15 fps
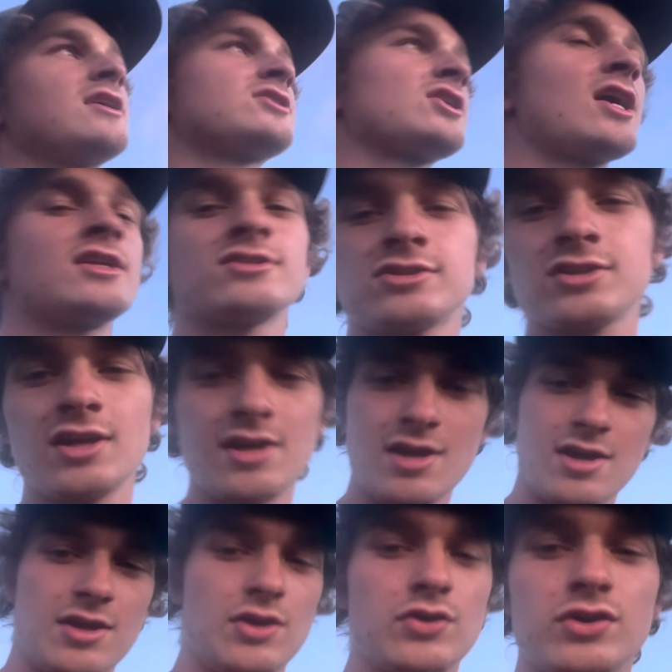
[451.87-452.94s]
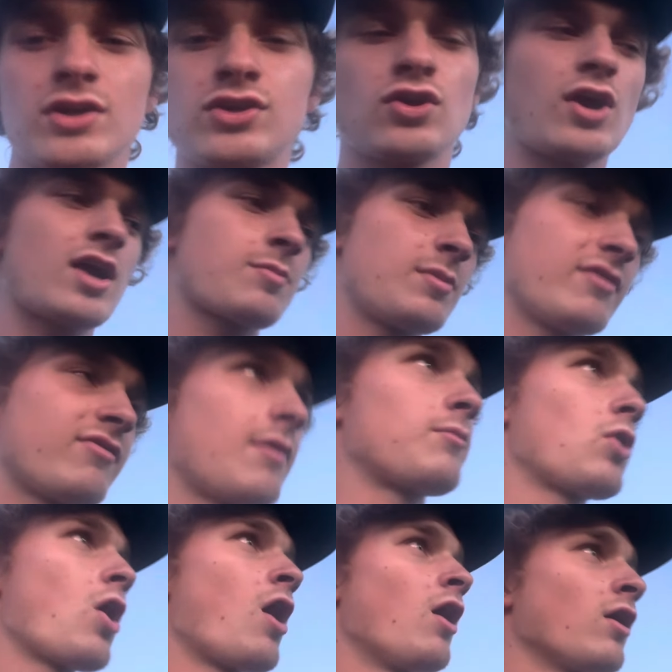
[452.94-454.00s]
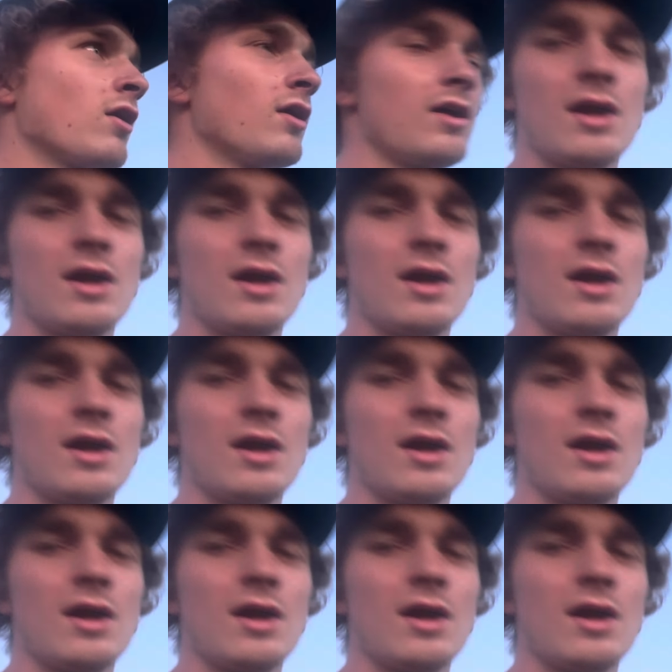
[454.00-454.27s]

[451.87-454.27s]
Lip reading: sense. You can correct me if I'm wrong.